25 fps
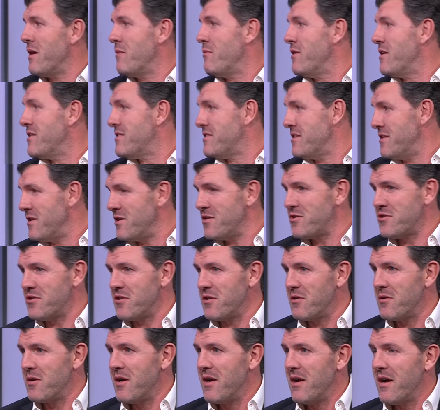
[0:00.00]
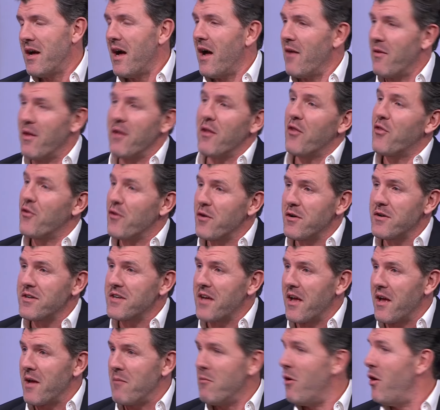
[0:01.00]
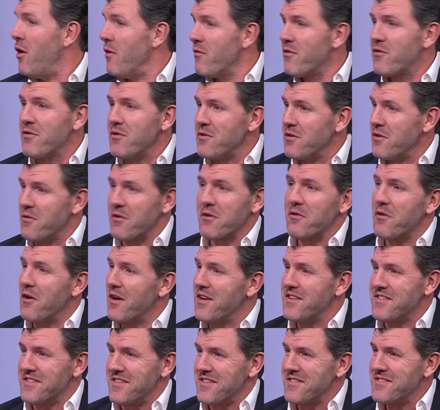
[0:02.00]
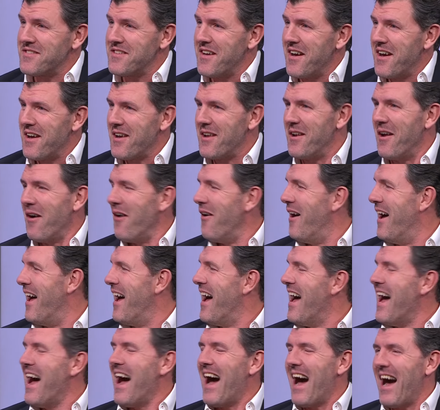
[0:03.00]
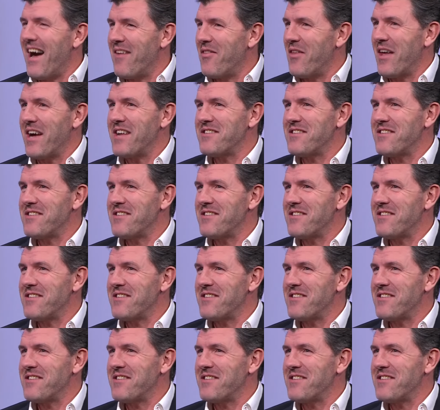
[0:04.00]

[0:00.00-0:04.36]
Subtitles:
maybe it's an issue, and then a third game, all of a sudden you're a crisis, you know. Yeah. And